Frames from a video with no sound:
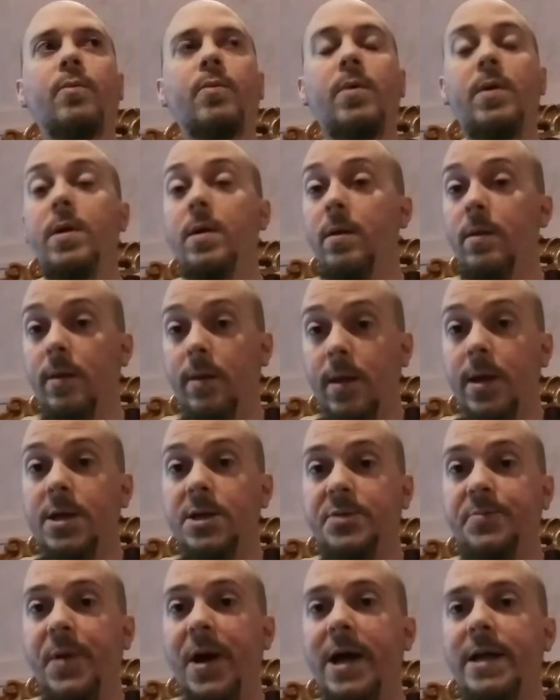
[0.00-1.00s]
he,
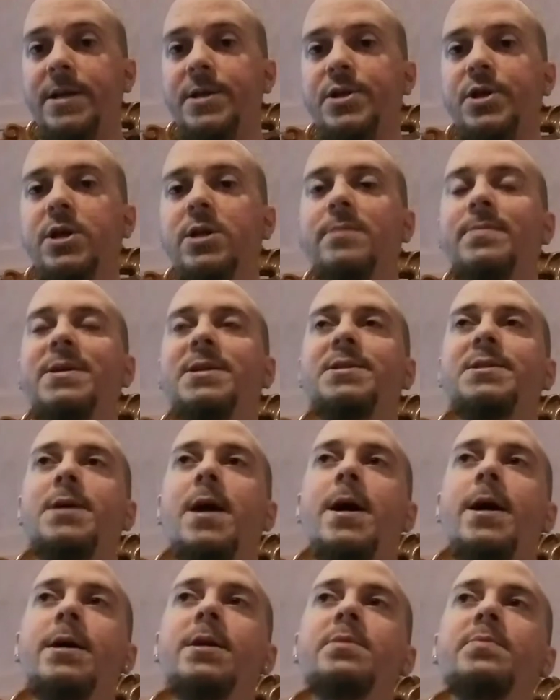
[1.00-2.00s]
his band is going to be
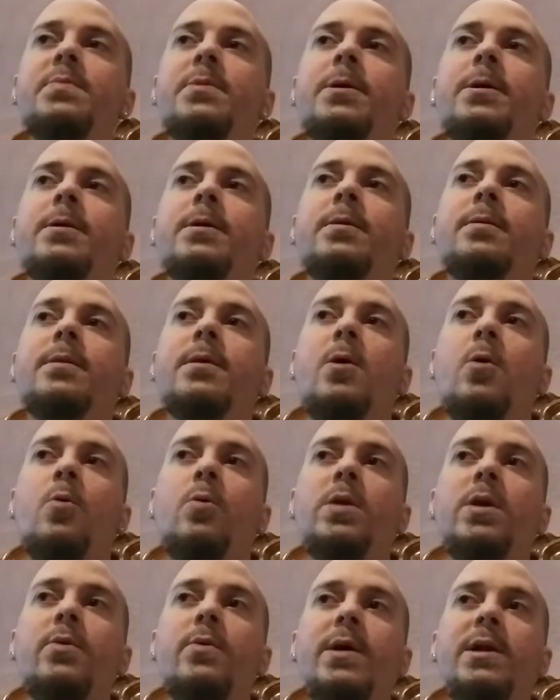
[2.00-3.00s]
signed, but the
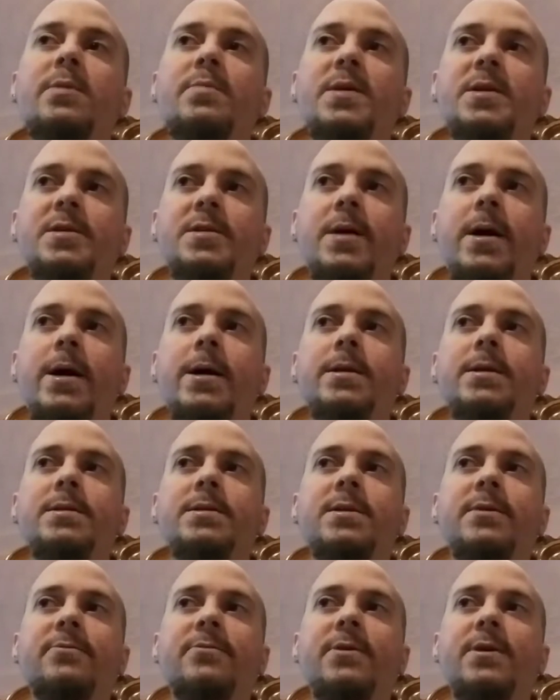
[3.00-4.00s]
only way to be signed
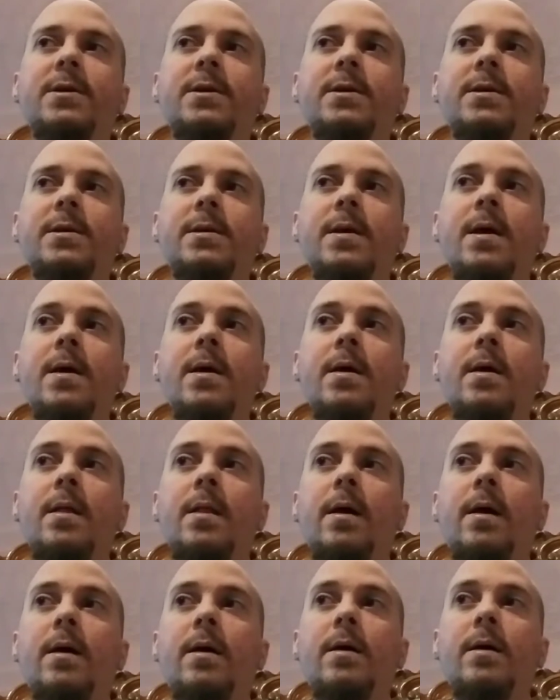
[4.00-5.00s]
is if he
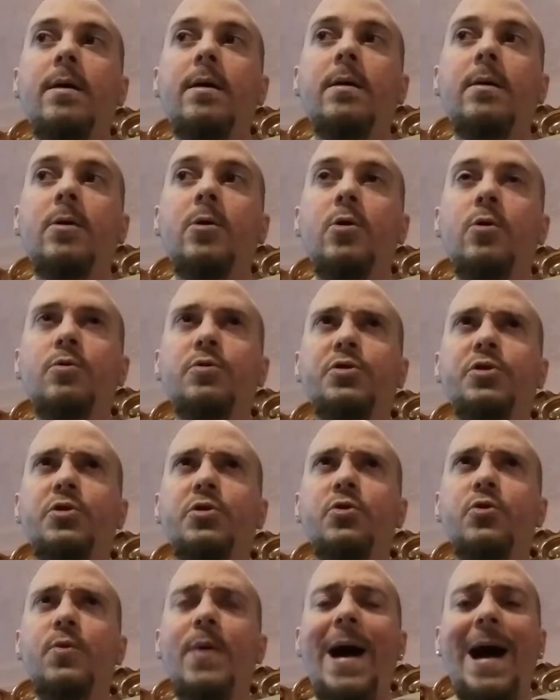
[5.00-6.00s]
uh, goes
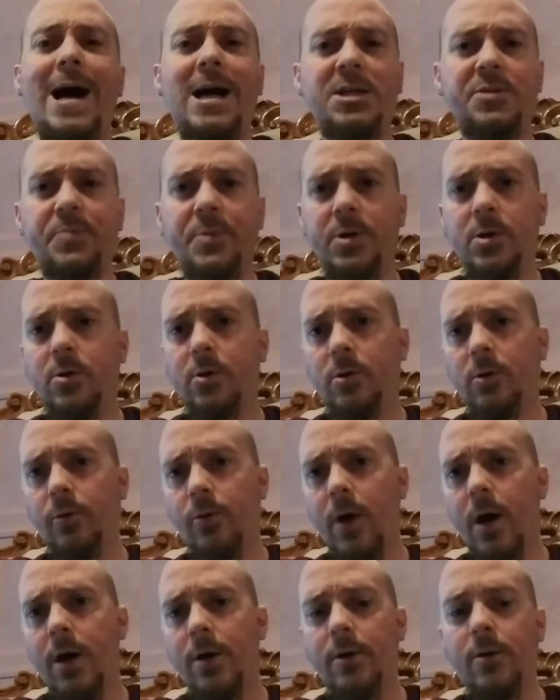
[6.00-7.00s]
to Aspen,
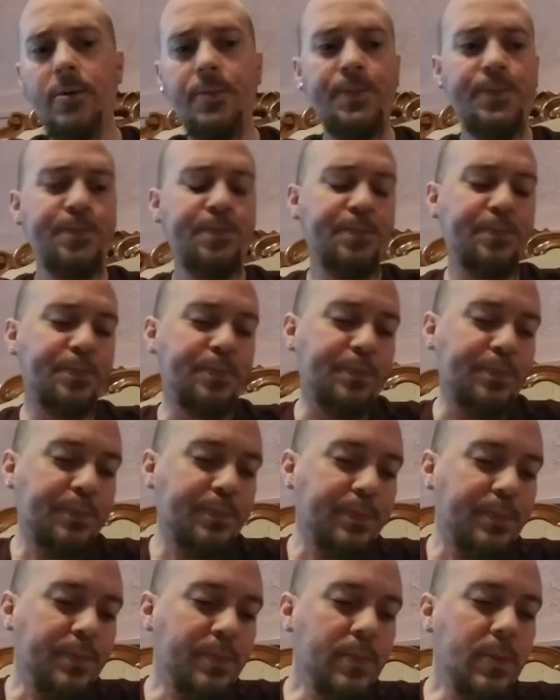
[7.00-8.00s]
Colorado
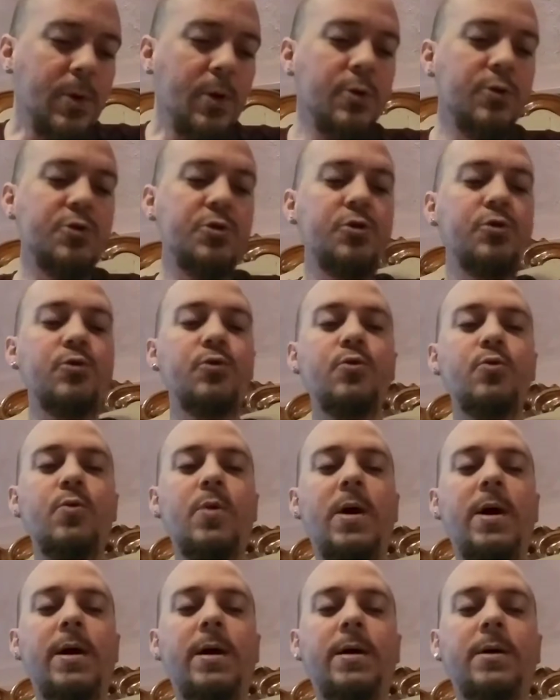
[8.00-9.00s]

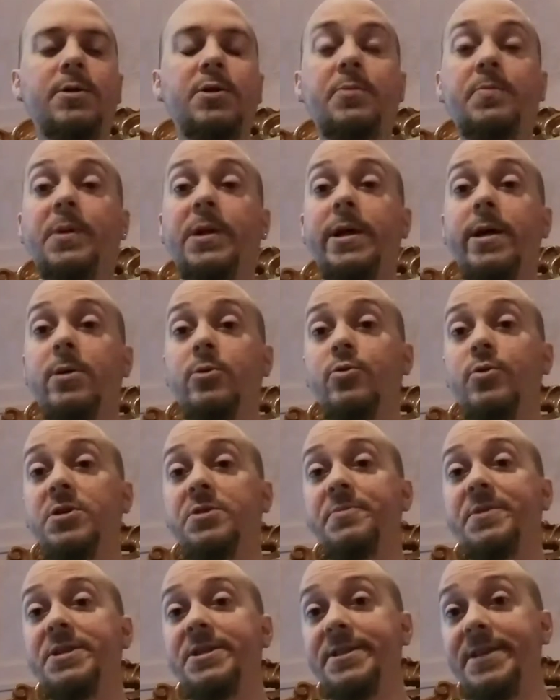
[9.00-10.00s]
to, uh, to play on
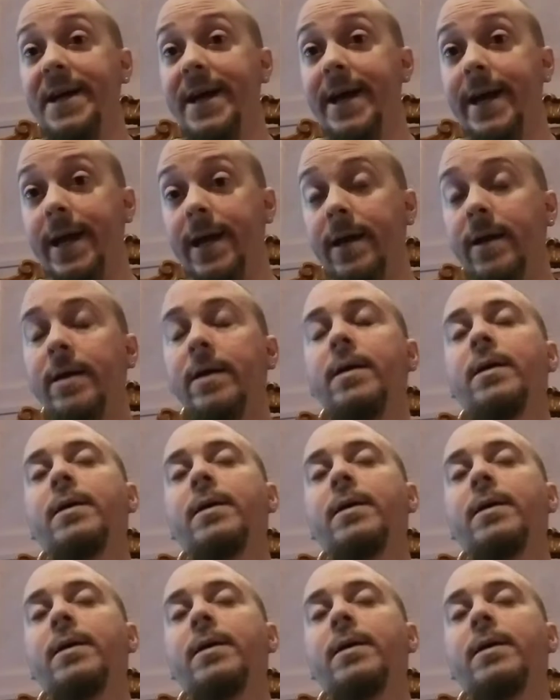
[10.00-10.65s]
Christmas Day.